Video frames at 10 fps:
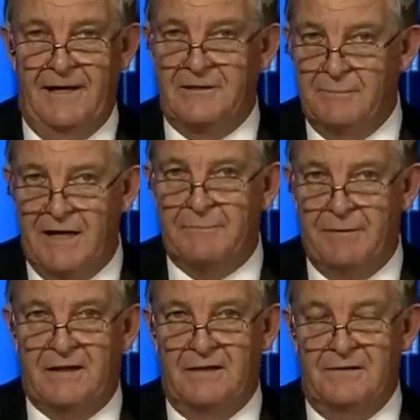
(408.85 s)
As
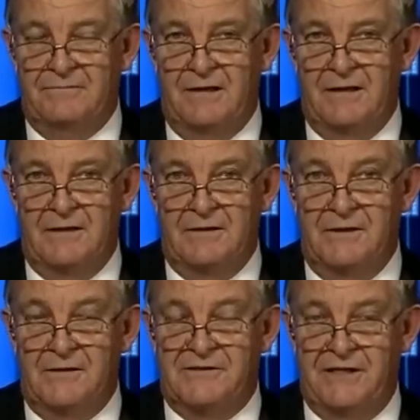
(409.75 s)
Mark
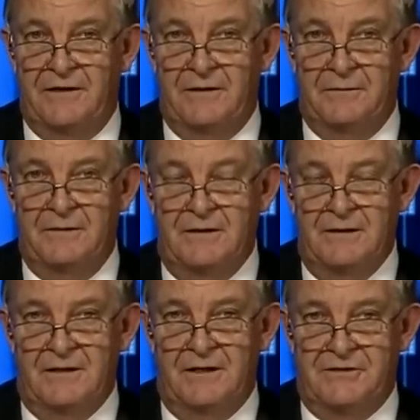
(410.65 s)
Butler said in a
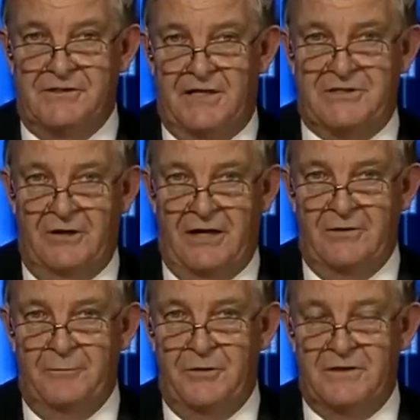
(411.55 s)
discussion I
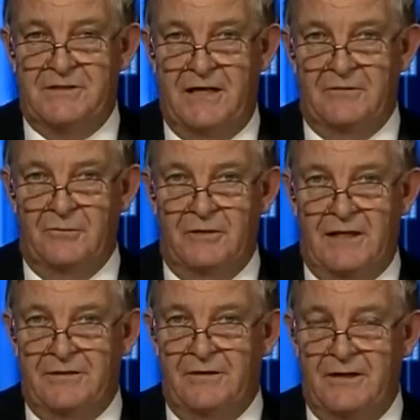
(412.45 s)
had in the Perth Town Hall
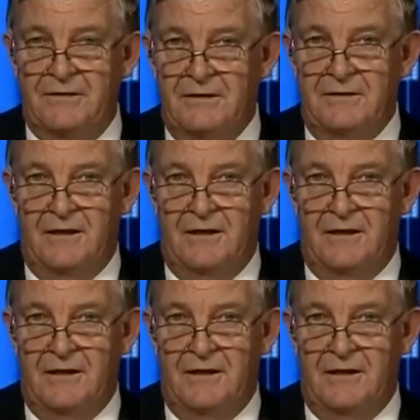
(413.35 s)
the other night,